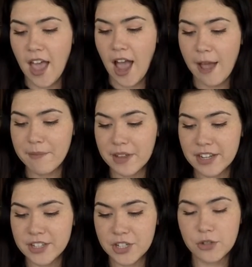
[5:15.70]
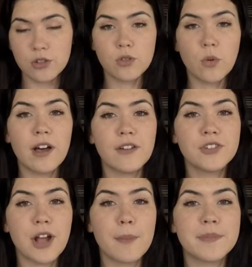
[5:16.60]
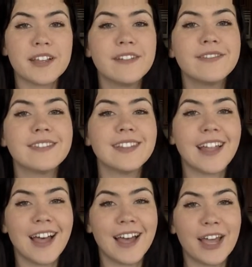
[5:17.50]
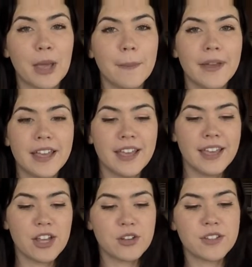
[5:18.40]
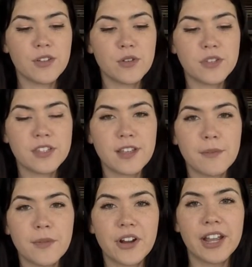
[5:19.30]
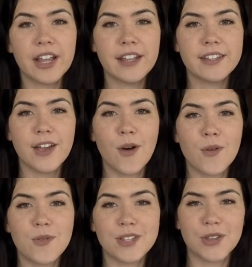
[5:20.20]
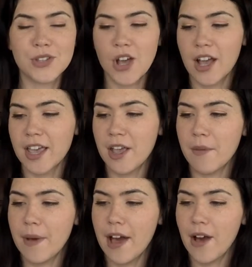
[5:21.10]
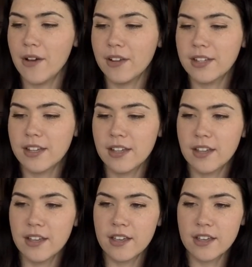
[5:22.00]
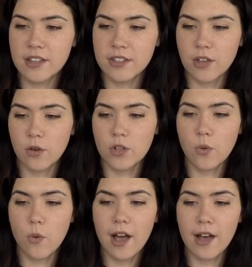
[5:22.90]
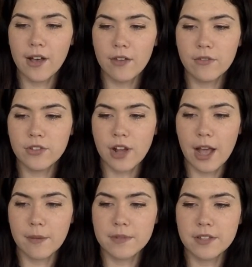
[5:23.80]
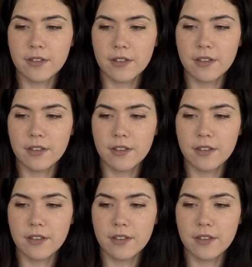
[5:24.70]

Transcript: I'm going to do 12 drops of lime. Here's those summery tones I was talking about. So 12 drops.